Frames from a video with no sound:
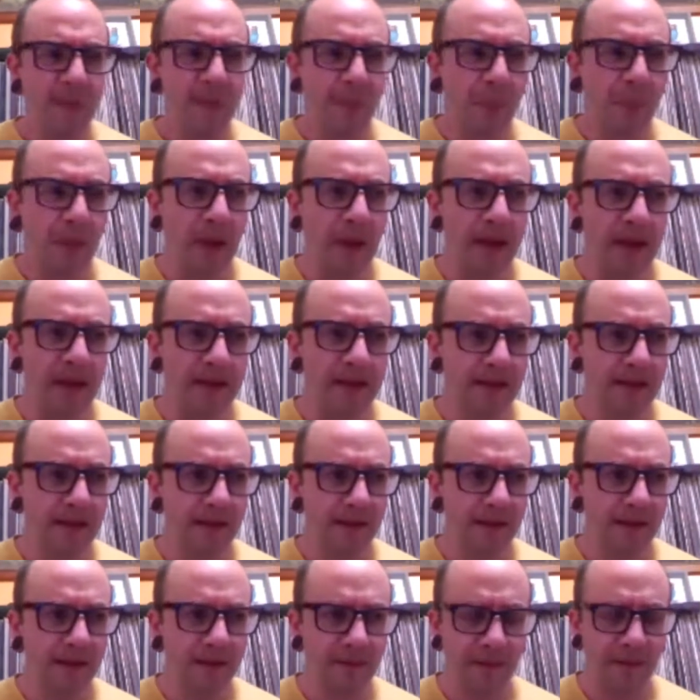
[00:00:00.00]
played
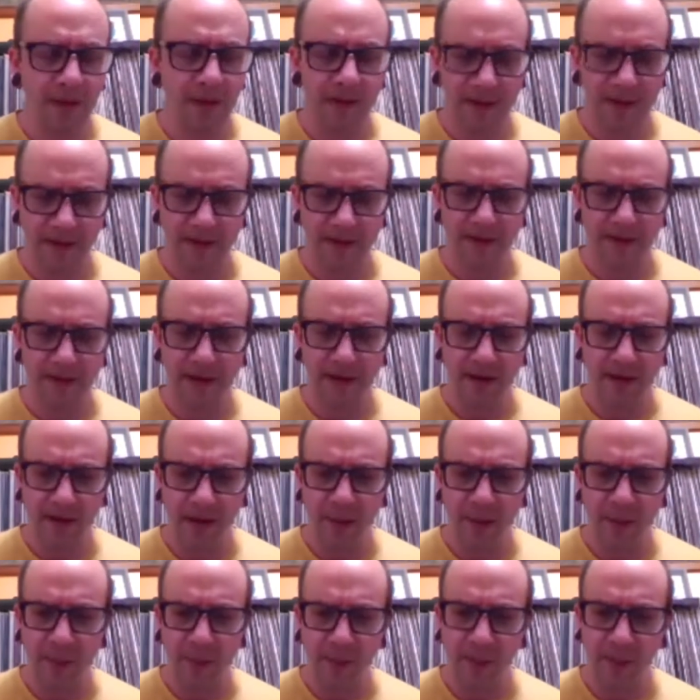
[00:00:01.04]
in like a
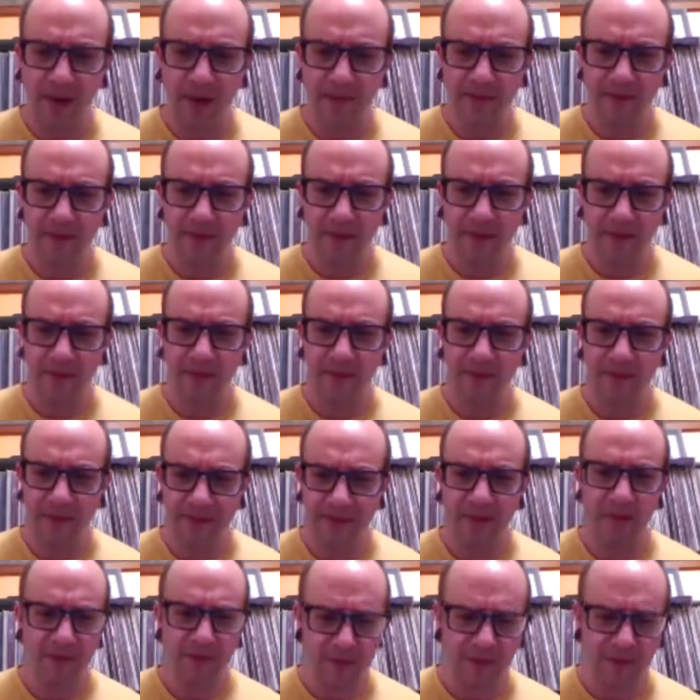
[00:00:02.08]
couple months, and it
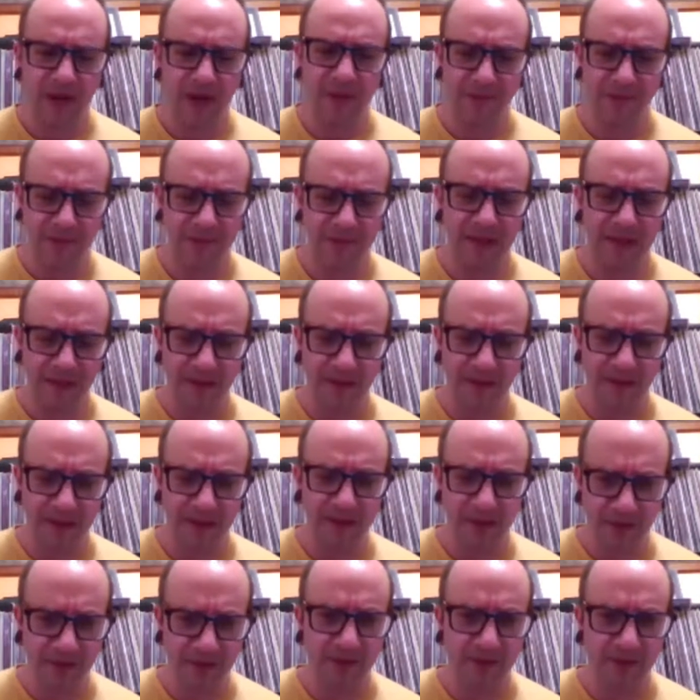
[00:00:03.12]
was driving me like a
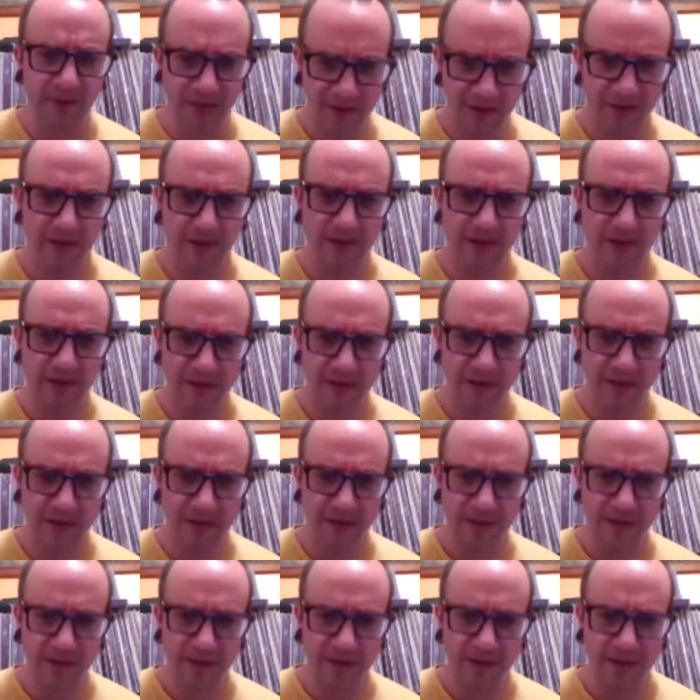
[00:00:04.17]
little crazy.
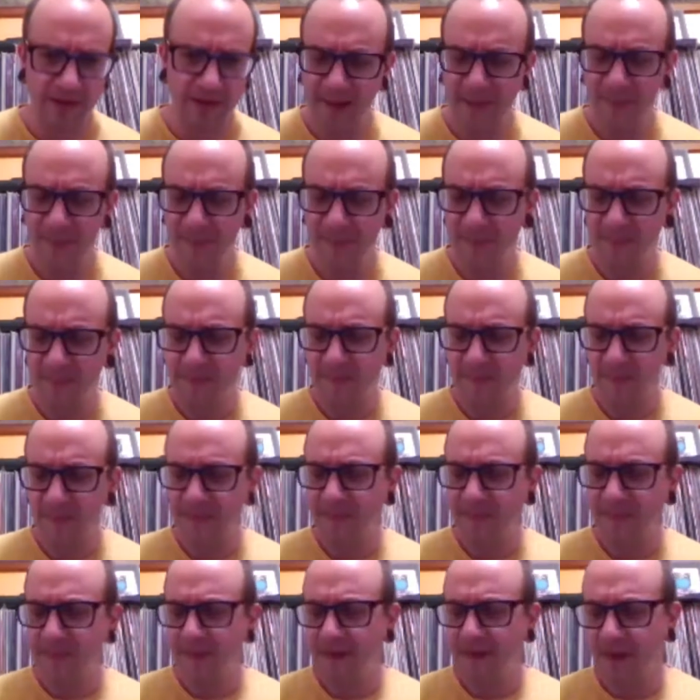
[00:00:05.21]
You
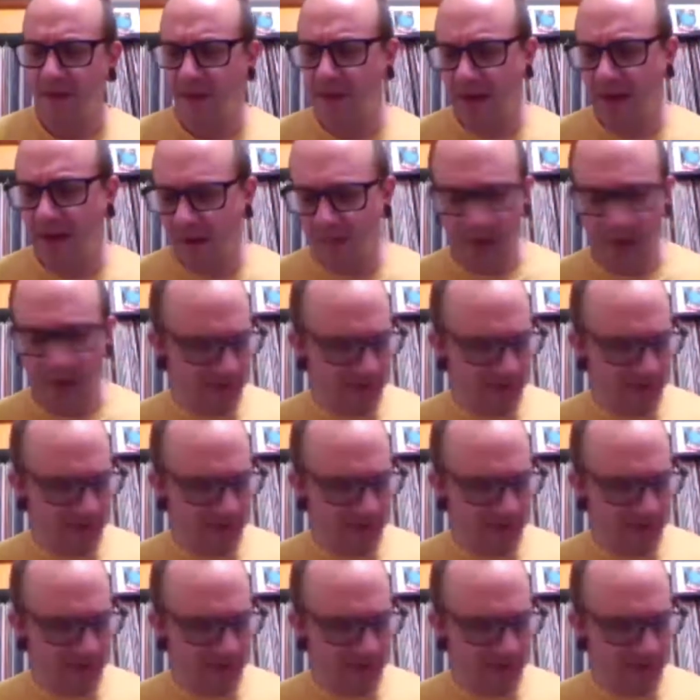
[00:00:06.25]
know, like I play the